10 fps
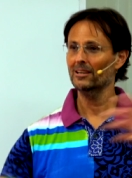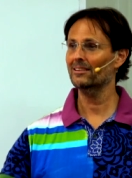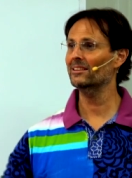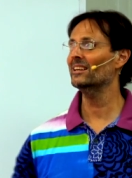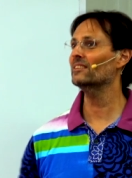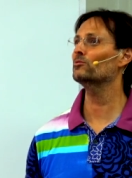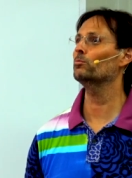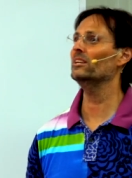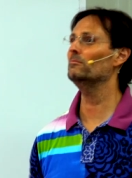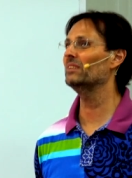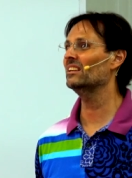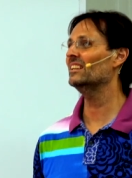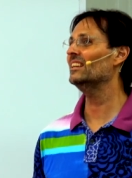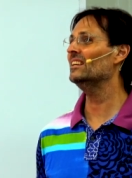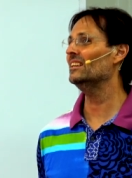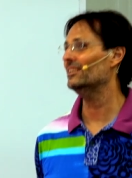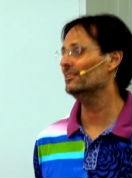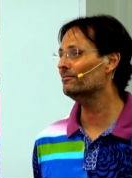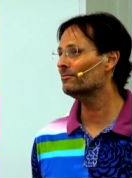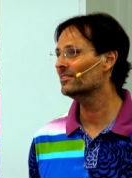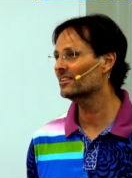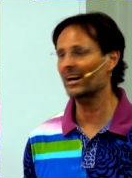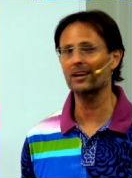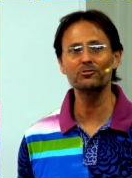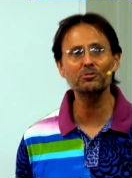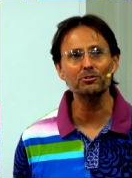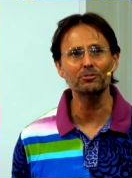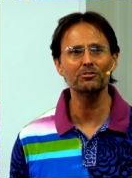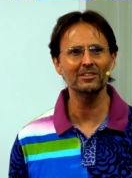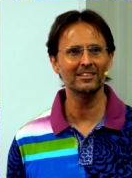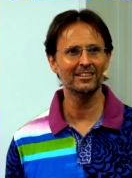things we believe are true,